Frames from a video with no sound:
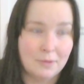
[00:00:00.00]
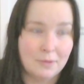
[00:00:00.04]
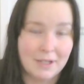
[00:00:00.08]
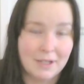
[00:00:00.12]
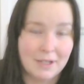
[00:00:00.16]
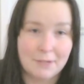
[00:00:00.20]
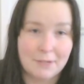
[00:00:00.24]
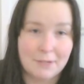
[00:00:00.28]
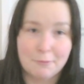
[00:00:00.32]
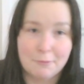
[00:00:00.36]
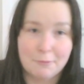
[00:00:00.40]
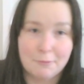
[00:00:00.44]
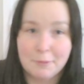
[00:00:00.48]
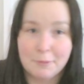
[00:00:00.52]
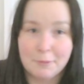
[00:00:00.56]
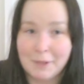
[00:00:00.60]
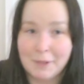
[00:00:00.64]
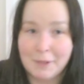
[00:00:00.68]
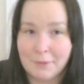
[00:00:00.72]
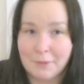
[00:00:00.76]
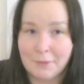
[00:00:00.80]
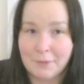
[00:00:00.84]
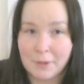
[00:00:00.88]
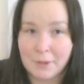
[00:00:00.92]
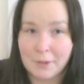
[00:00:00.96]
I
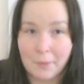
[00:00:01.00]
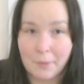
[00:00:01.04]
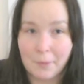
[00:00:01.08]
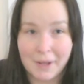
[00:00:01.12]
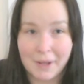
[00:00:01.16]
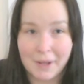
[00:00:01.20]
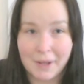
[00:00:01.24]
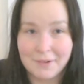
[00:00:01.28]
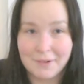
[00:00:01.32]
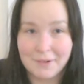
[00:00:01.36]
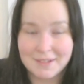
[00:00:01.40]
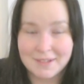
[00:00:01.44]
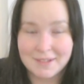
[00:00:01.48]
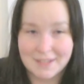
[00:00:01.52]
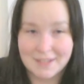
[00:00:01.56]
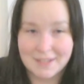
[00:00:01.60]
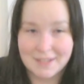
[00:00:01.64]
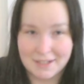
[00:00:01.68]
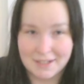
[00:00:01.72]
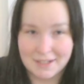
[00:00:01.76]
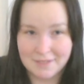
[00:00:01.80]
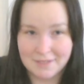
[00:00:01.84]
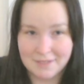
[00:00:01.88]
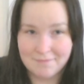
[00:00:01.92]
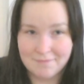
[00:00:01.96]
will record here
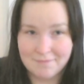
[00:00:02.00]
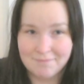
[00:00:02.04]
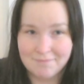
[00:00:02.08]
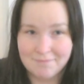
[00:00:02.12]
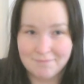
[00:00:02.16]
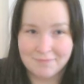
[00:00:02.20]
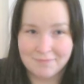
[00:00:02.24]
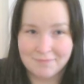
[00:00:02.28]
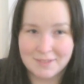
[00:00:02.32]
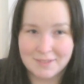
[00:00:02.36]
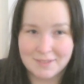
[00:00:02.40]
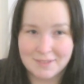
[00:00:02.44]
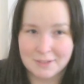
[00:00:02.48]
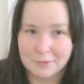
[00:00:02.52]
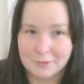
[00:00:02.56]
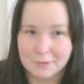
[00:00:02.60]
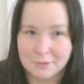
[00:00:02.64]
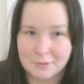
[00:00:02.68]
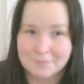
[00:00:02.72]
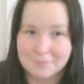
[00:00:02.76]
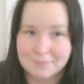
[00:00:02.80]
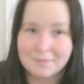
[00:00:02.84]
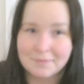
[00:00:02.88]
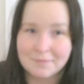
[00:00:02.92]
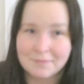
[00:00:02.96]
instead. So
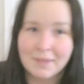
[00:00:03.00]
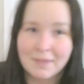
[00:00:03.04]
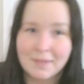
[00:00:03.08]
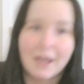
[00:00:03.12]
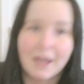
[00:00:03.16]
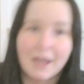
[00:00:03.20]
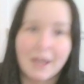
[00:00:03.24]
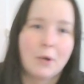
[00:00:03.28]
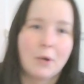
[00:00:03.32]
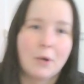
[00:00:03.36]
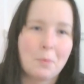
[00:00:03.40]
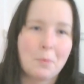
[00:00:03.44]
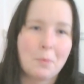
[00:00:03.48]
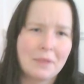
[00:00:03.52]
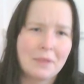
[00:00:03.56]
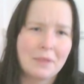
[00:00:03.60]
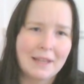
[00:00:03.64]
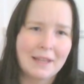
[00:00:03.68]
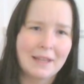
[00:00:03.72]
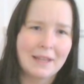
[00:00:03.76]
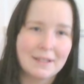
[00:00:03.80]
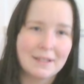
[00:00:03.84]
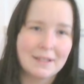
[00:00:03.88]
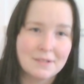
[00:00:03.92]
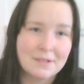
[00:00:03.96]
I hope the
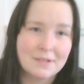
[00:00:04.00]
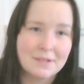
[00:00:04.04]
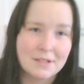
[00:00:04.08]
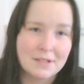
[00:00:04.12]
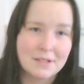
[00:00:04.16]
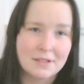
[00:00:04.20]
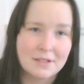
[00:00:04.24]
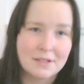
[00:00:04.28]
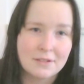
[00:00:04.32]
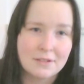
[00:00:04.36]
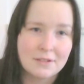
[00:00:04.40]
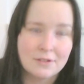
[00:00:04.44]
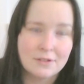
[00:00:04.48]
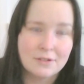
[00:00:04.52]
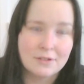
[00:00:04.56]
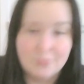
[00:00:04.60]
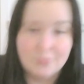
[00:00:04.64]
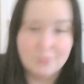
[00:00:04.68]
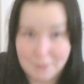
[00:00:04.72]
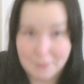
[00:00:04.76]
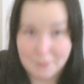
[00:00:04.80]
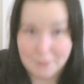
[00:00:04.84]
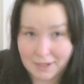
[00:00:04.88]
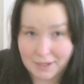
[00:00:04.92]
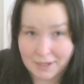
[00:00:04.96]
lighting isn't too
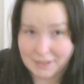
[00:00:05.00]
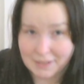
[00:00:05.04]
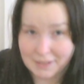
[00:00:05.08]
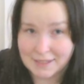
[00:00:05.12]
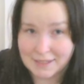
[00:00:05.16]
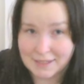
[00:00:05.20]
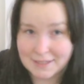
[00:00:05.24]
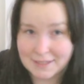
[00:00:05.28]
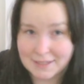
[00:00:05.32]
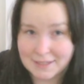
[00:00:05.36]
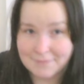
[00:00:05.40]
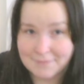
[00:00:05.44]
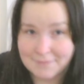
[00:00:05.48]
bad at least.